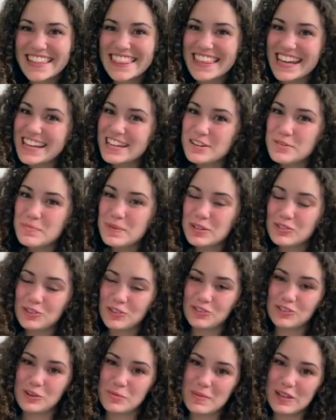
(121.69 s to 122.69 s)
Thank you,
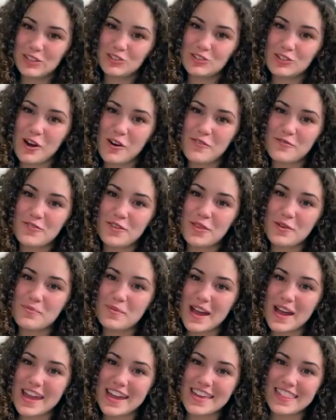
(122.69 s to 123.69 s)
Patricia Minchino, for the
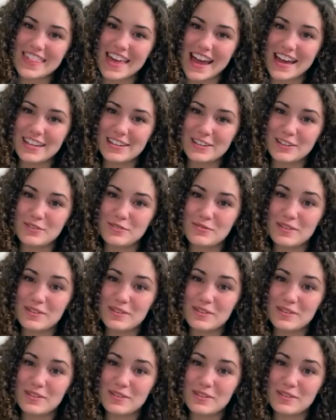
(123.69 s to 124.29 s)
way that you